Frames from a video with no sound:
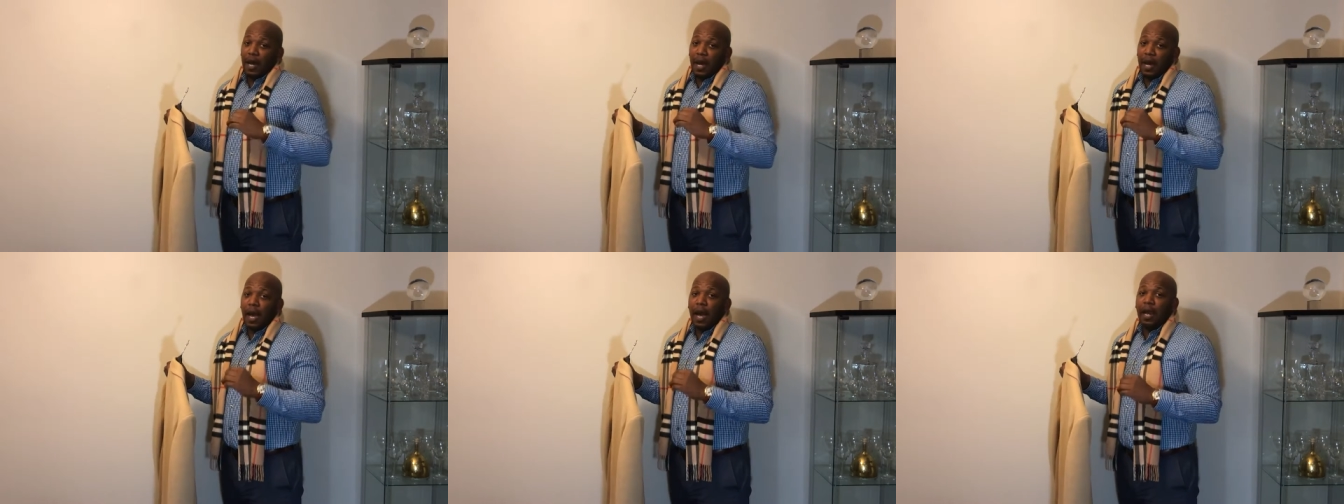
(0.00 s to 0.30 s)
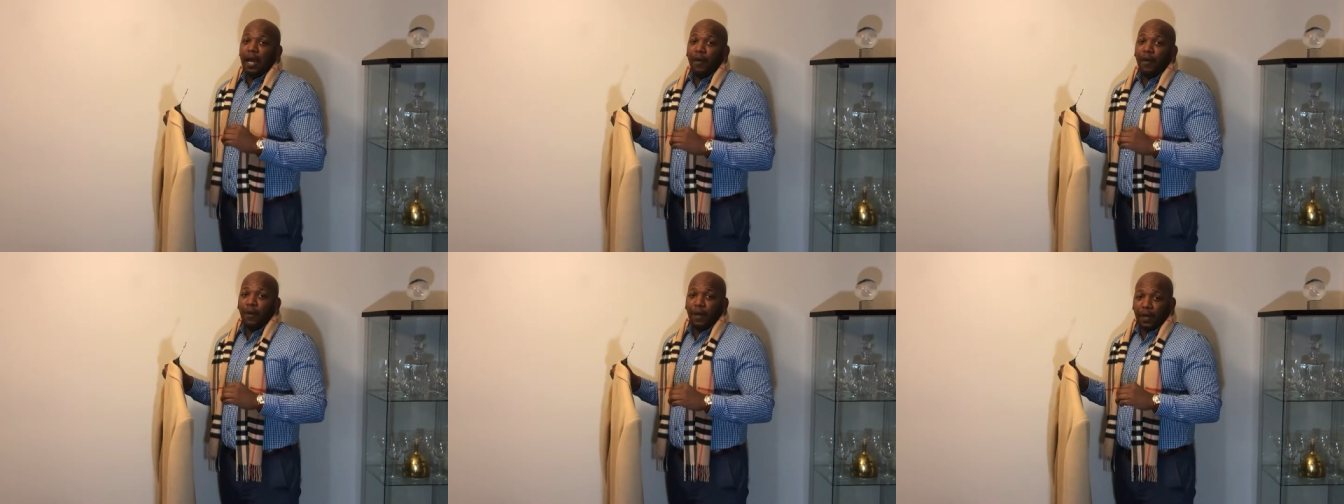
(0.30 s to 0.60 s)
I
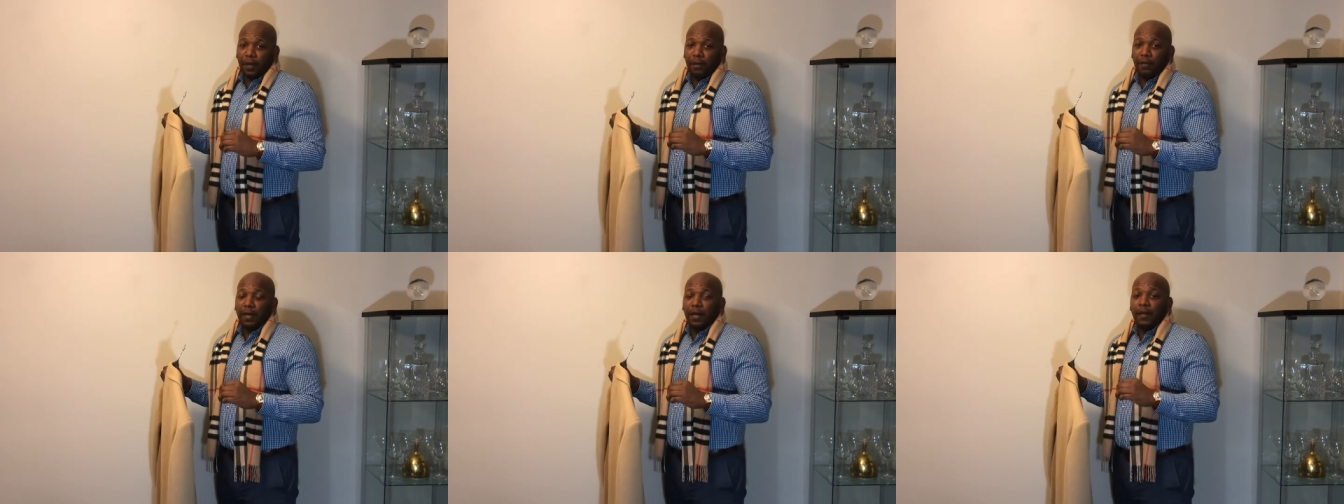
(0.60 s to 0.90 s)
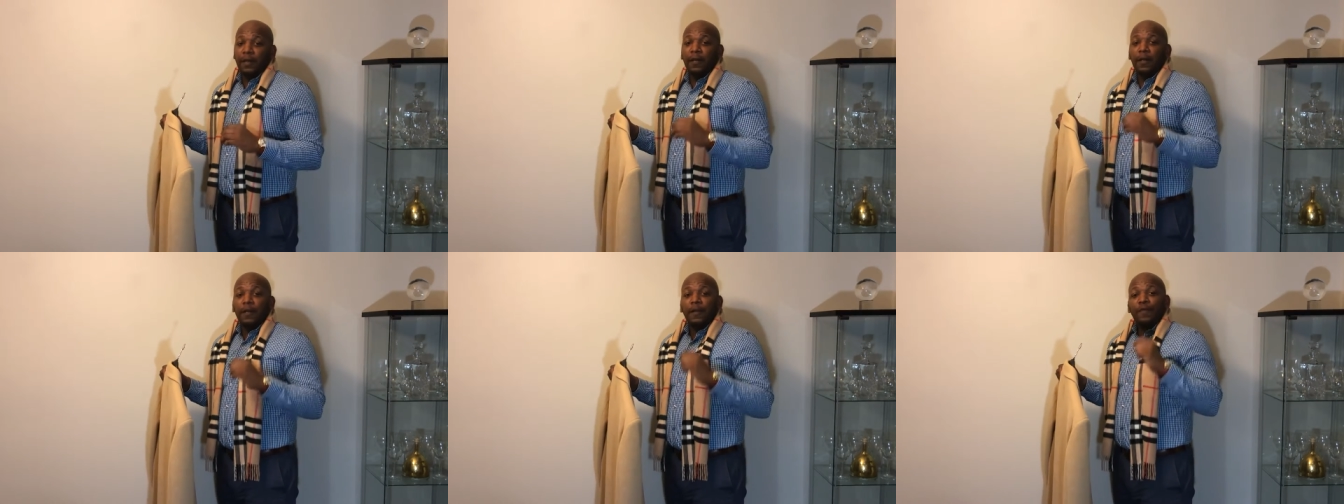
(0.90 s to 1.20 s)
highly
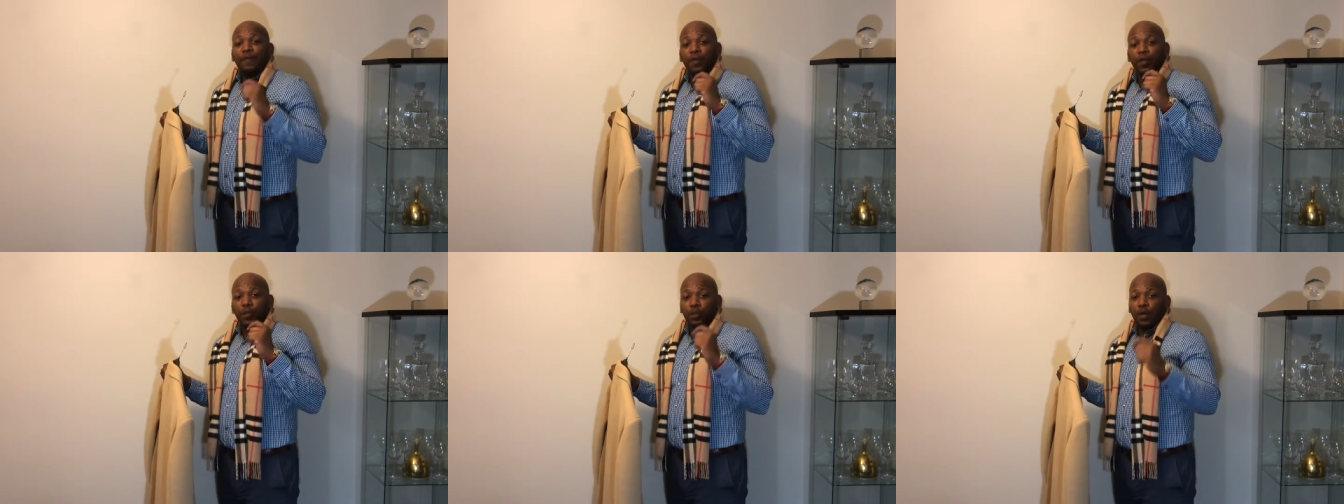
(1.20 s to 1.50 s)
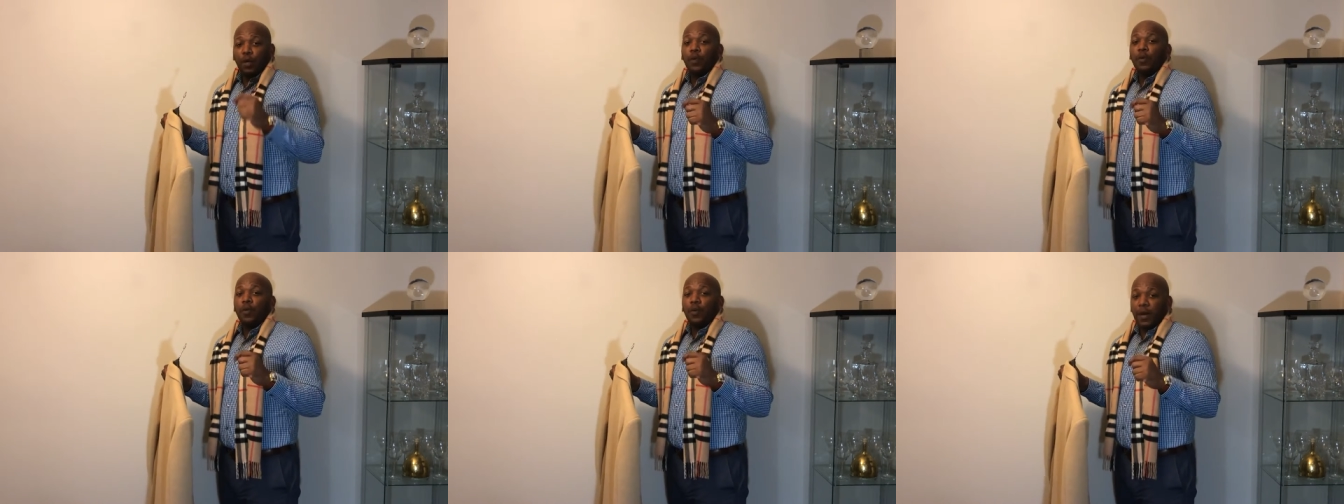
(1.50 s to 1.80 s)
recommend you
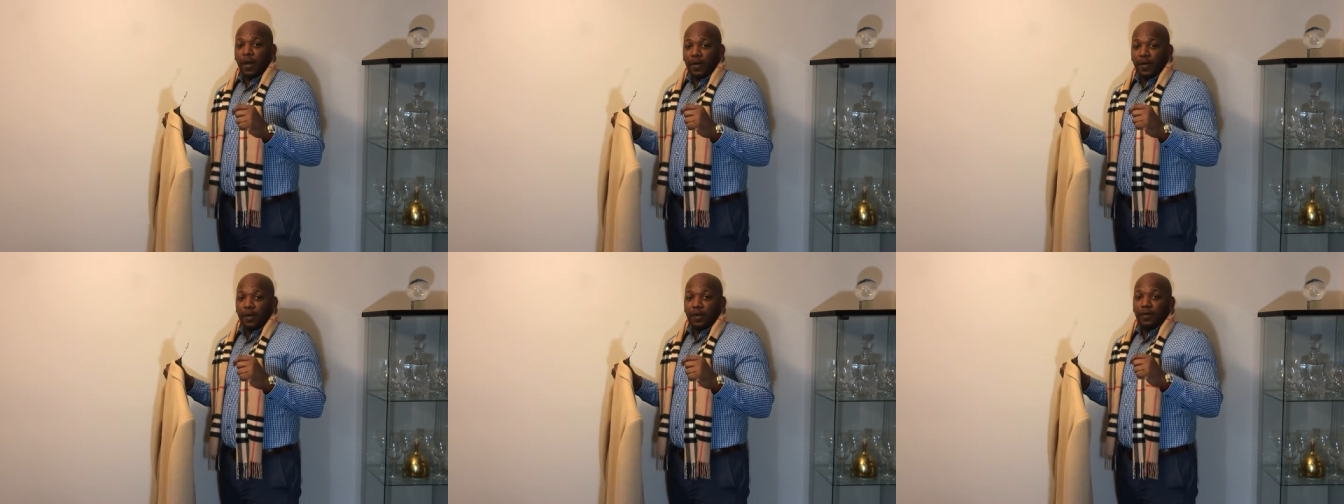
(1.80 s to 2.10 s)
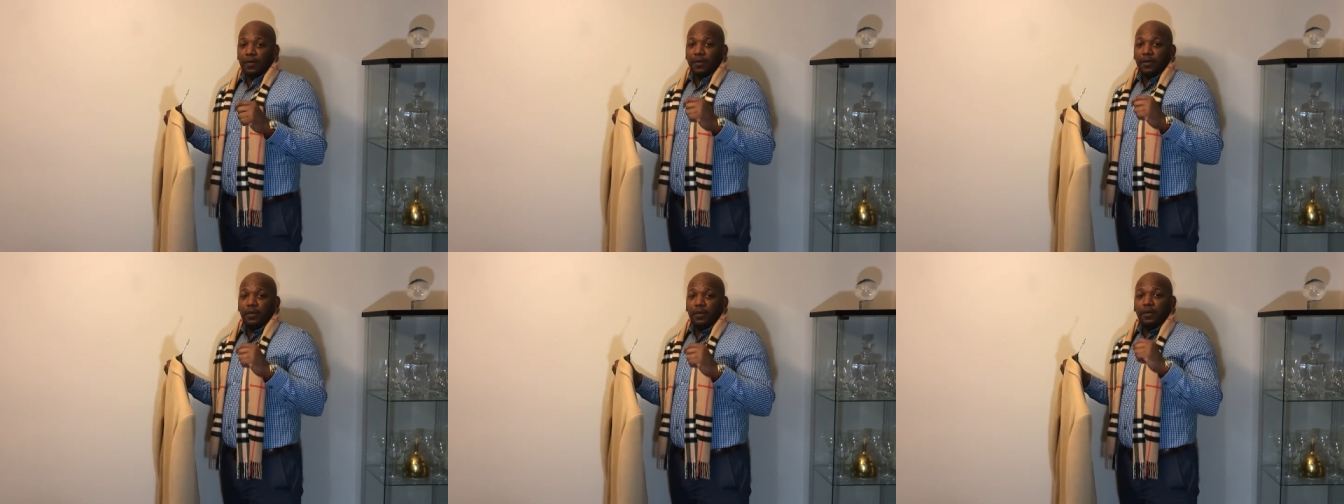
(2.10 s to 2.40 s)
don't wear
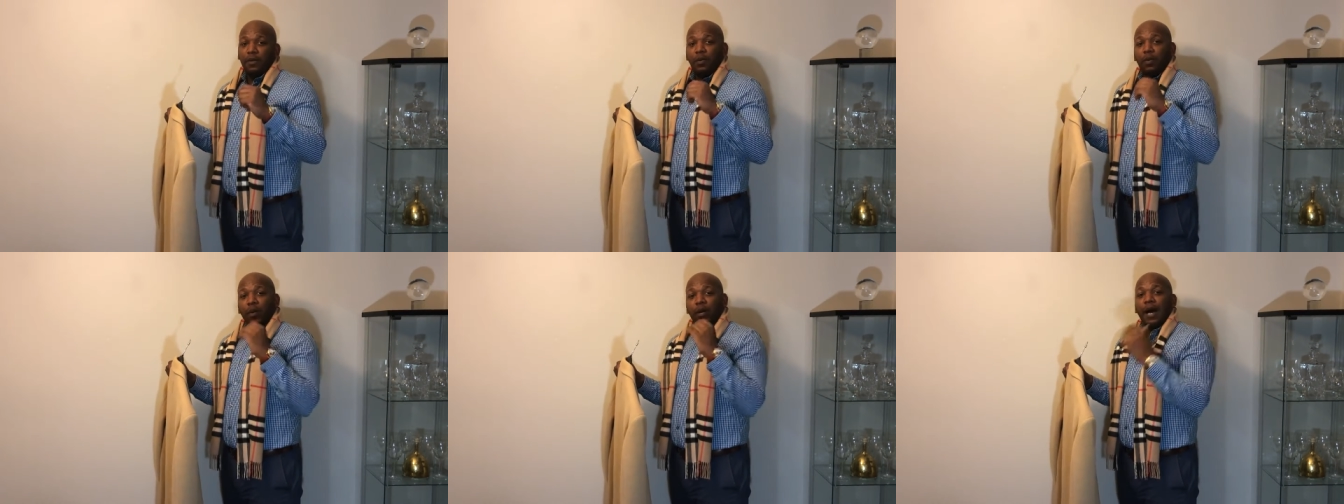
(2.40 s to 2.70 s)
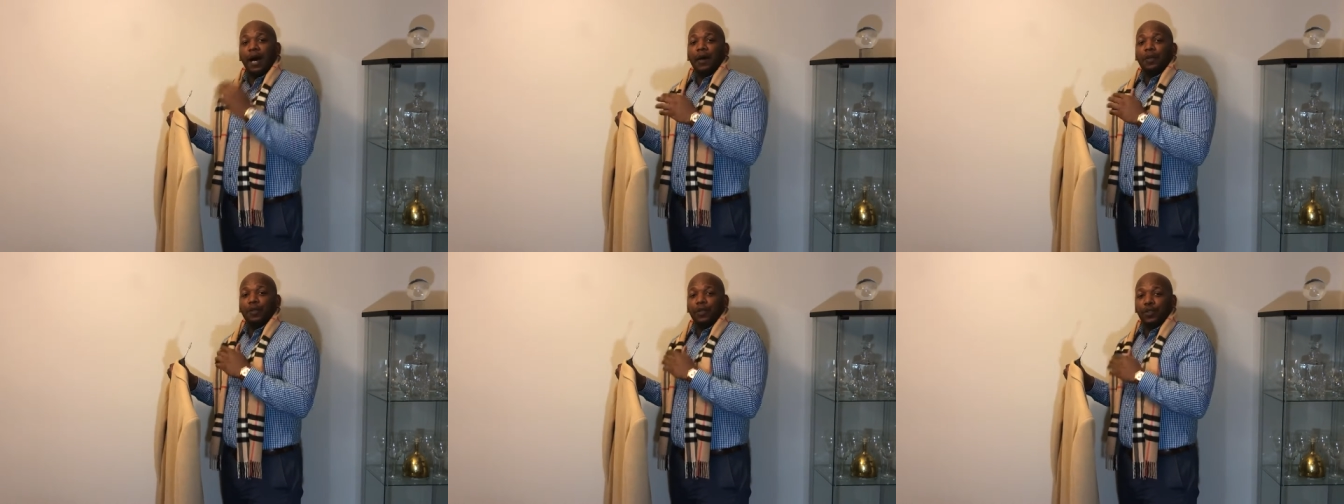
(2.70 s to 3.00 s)
it
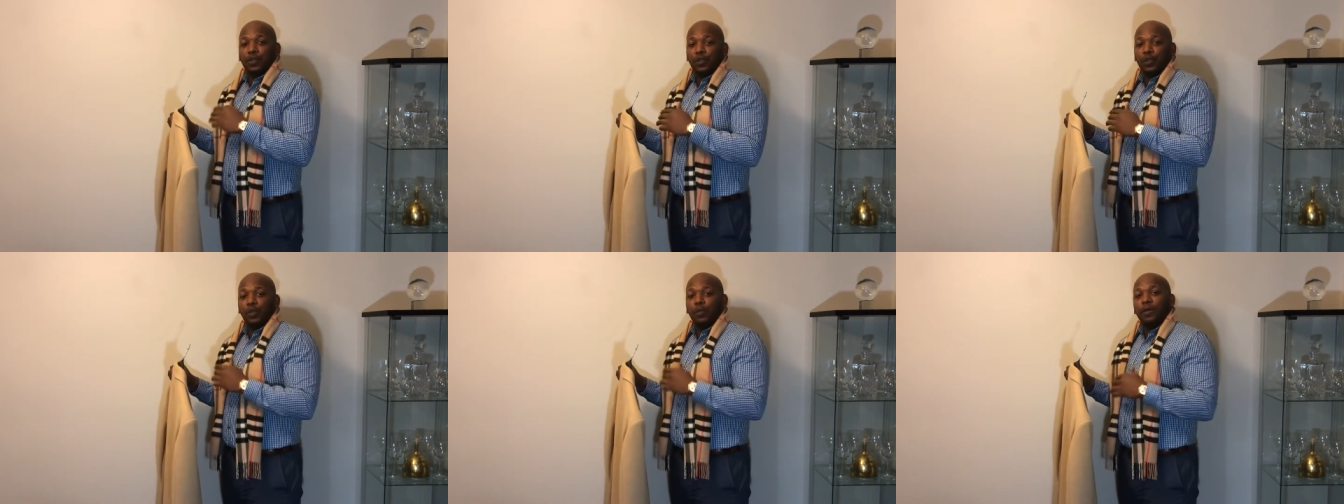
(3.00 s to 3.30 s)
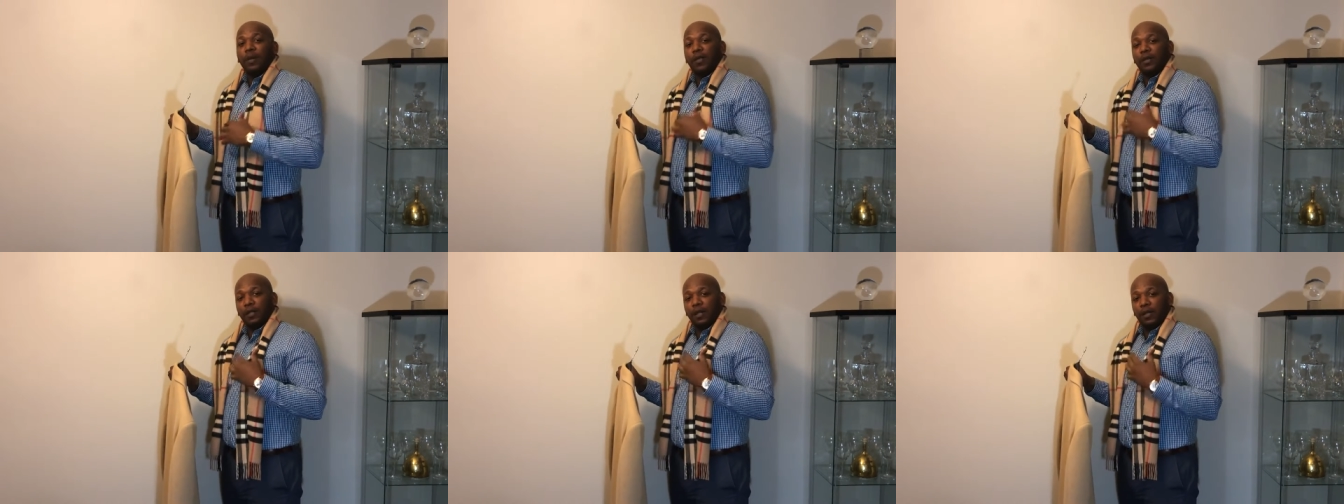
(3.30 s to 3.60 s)
without the
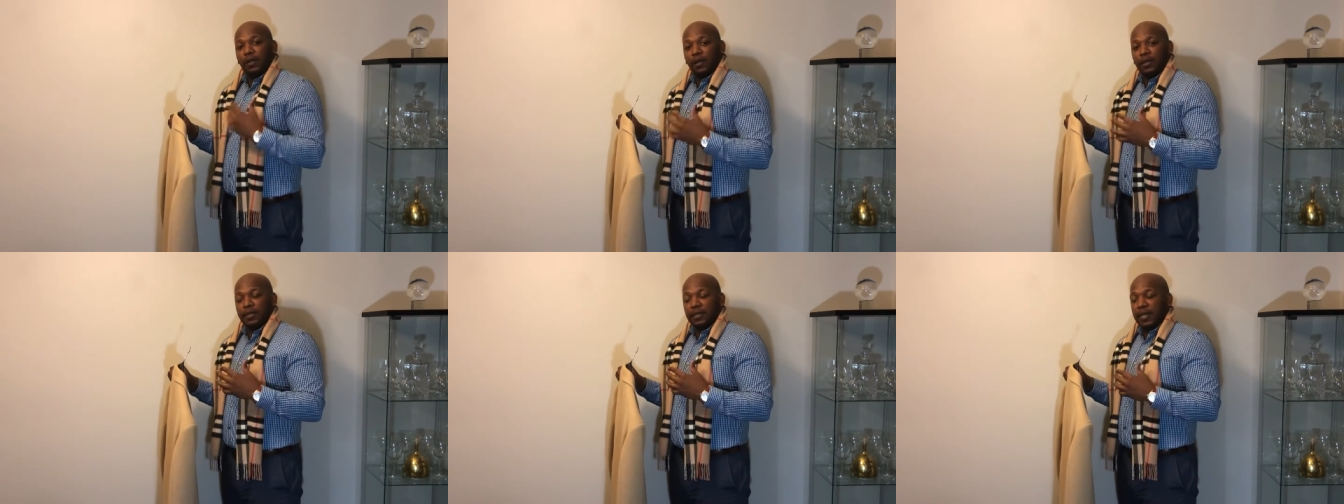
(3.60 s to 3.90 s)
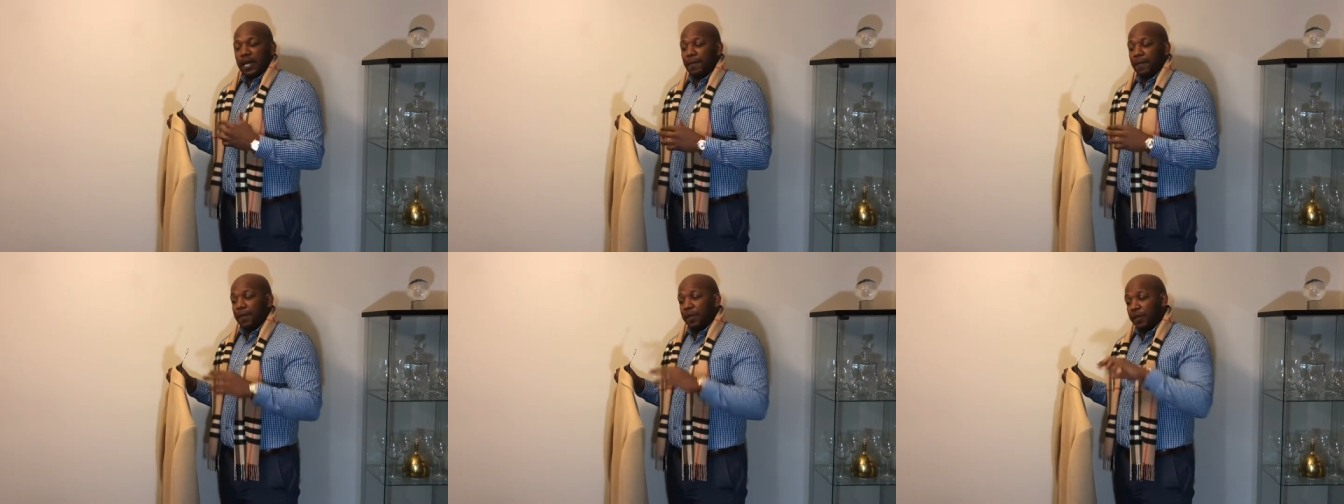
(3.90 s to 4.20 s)
two because it looks
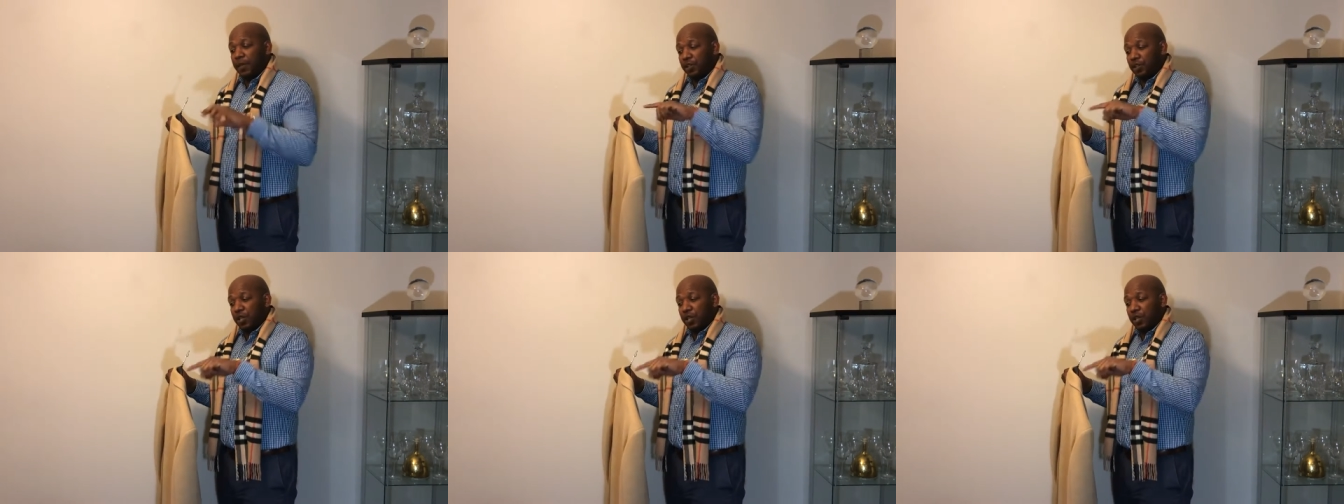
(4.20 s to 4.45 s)
sloppy. The